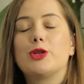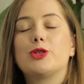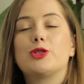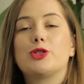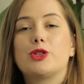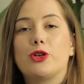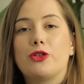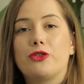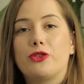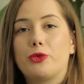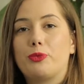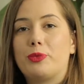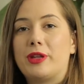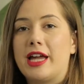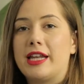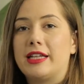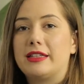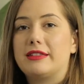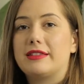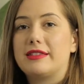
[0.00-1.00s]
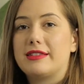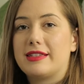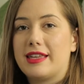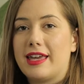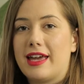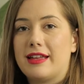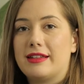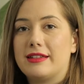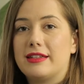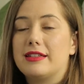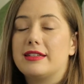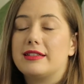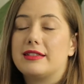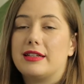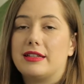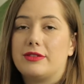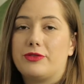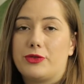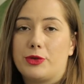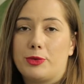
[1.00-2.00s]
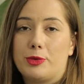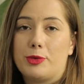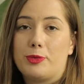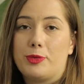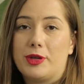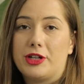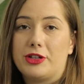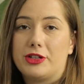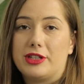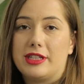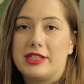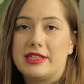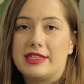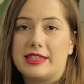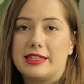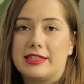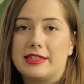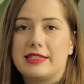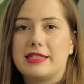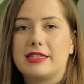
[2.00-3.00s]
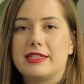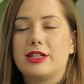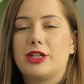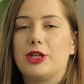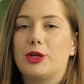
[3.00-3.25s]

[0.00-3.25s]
So if you're planning to scan from a bigger distance,